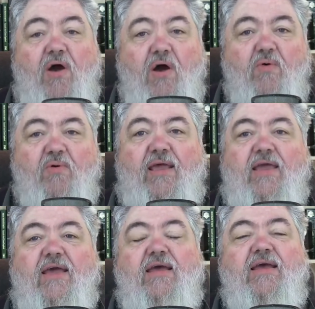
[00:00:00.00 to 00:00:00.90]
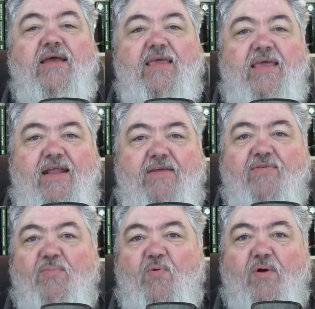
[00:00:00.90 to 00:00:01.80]
only get it
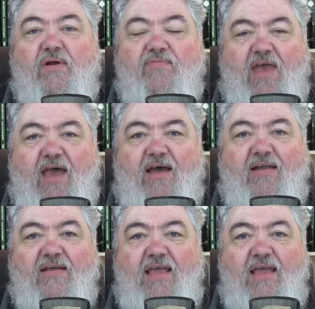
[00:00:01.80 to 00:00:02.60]
from the Word of God.